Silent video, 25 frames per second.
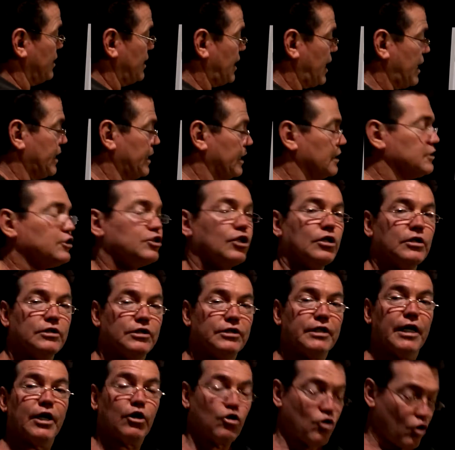and it
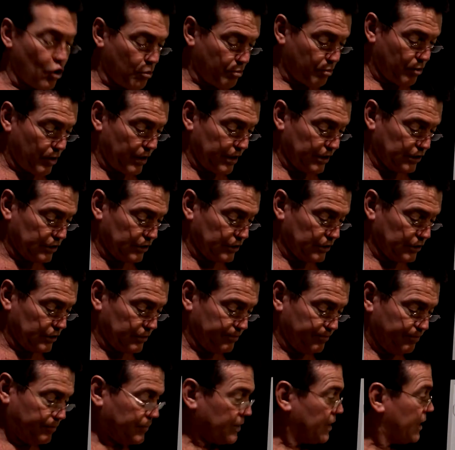suits their
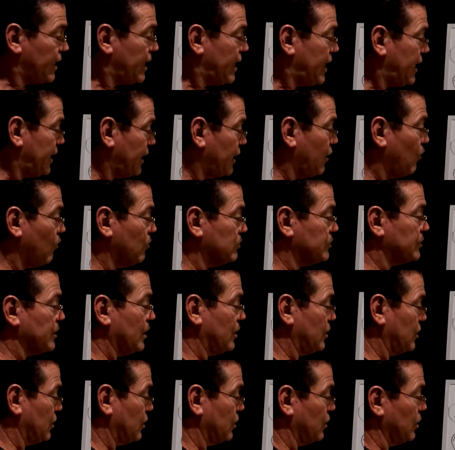corporations, and it
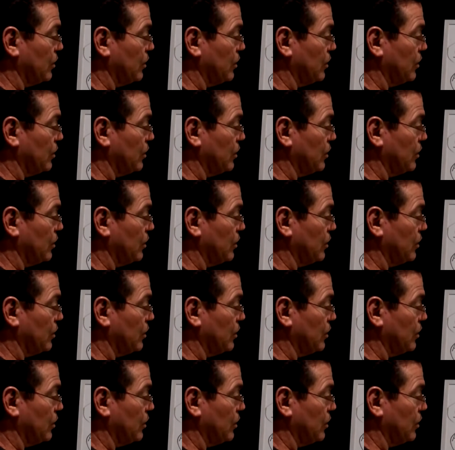also